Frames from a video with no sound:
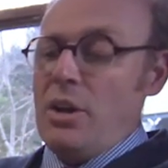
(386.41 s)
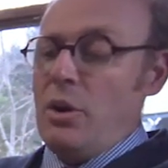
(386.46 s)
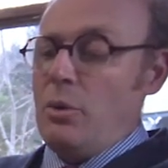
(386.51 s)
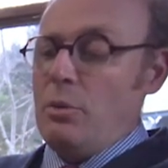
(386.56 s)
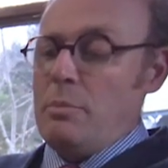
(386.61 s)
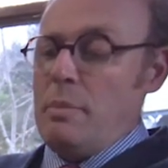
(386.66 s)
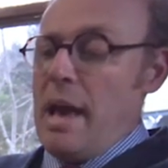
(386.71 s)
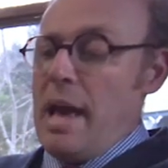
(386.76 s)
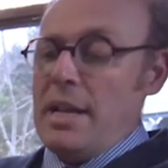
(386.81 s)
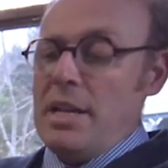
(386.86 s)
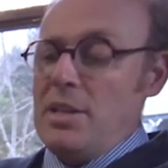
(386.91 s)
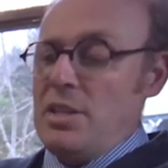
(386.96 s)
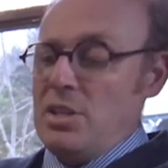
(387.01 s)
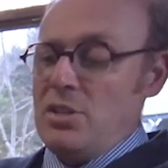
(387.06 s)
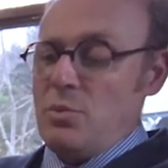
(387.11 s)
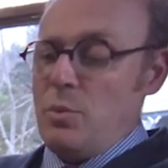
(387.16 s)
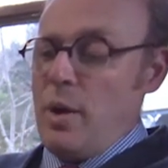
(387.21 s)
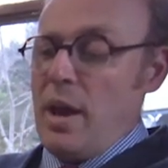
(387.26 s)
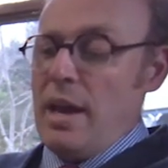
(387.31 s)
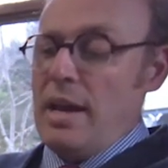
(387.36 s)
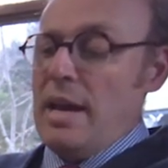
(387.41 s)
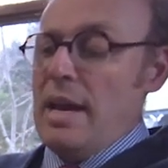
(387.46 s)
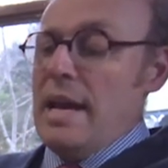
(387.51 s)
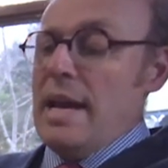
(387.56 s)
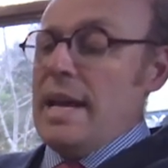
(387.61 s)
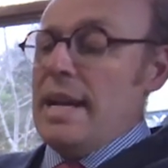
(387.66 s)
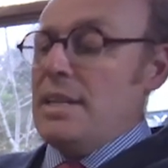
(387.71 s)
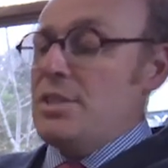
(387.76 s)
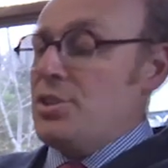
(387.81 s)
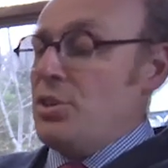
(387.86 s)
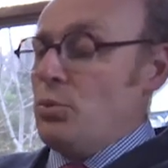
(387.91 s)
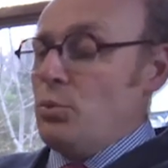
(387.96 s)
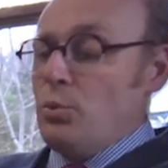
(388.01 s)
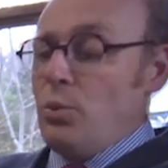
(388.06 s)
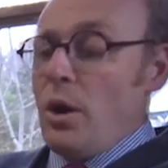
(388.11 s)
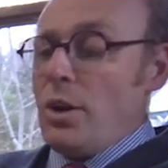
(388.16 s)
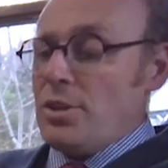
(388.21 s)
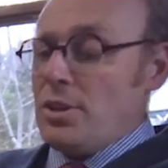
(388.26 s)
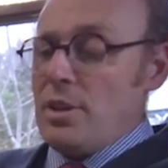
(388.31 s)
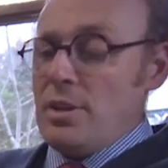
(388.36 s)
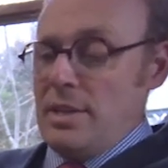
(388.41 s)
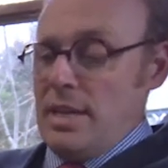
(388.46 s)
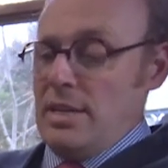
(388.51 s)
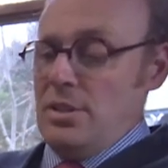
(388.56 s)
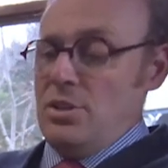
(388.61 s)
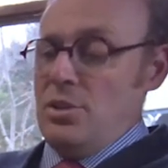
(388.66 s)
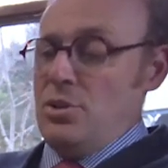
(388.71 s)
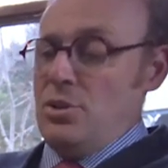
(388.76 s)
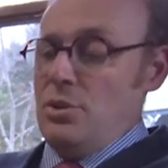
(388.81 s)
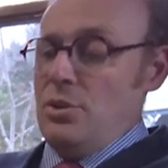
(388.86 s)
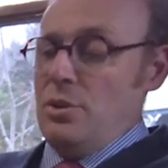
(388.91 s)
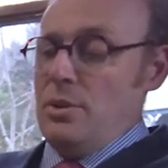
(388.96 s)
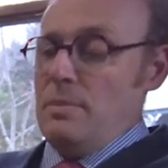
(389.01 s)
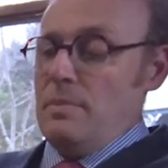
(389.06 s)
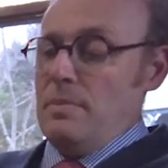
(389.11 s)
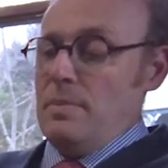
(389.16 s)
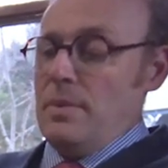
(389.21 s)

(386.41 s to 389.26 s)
old man in this way. It's a rotten thing to do."